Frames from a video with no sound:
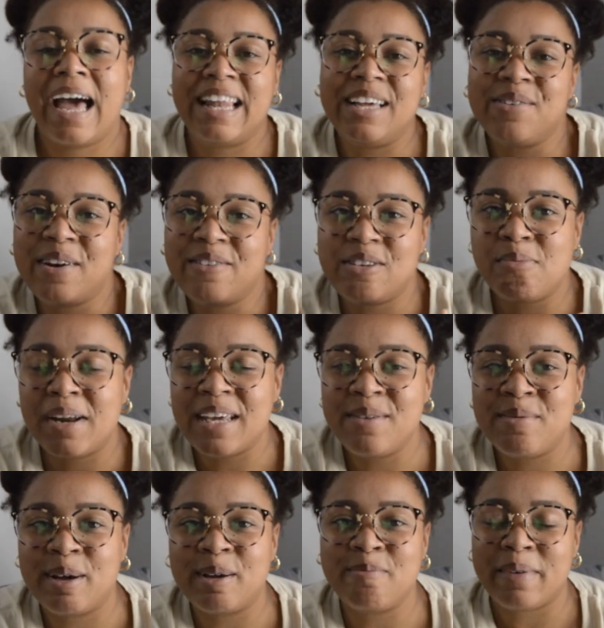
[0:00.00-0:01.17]
Hello everybody and
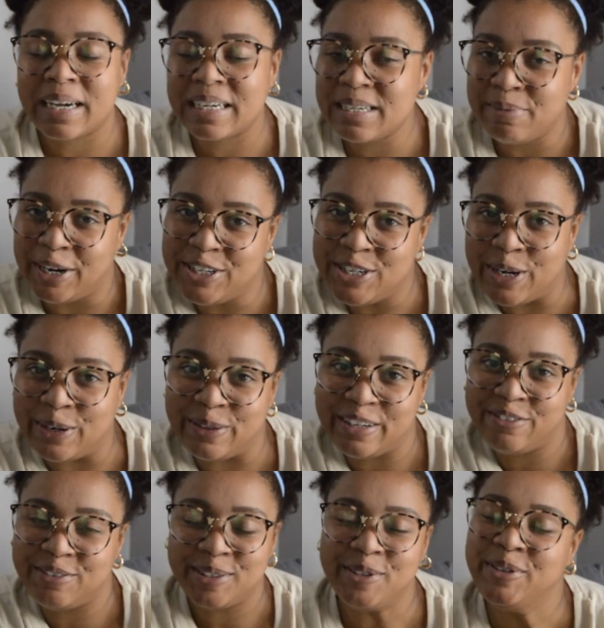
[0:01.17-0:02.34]
welcome back to my channel.
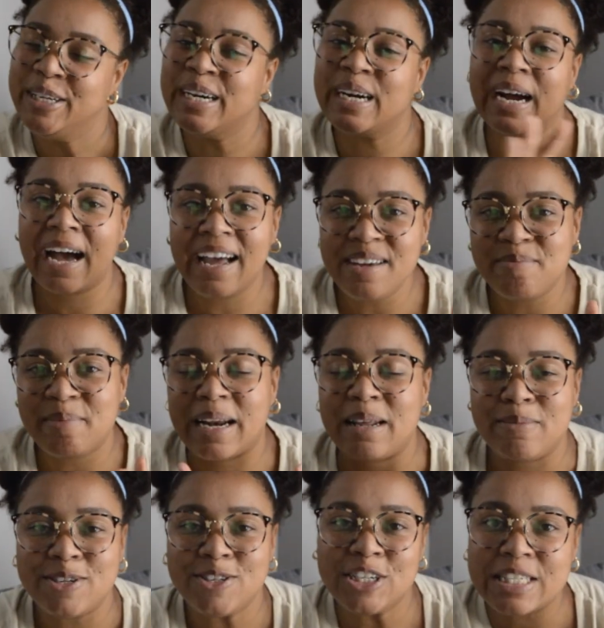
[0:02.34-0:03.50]
If you're new here, hi, my
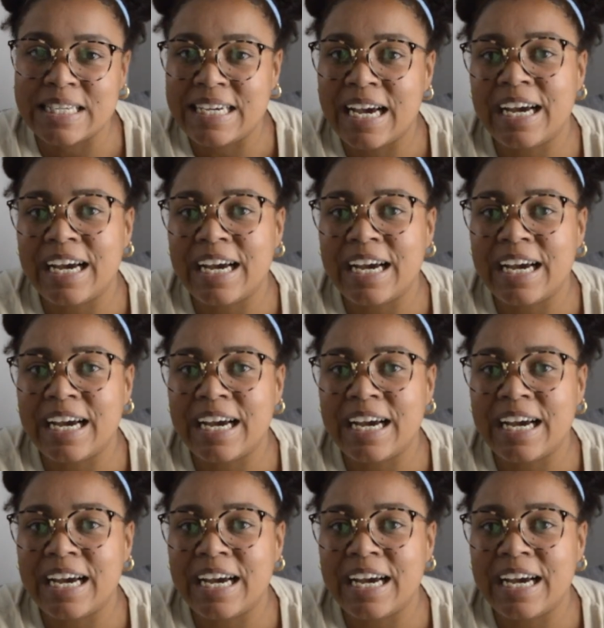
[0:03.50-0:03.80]
name is Jessie.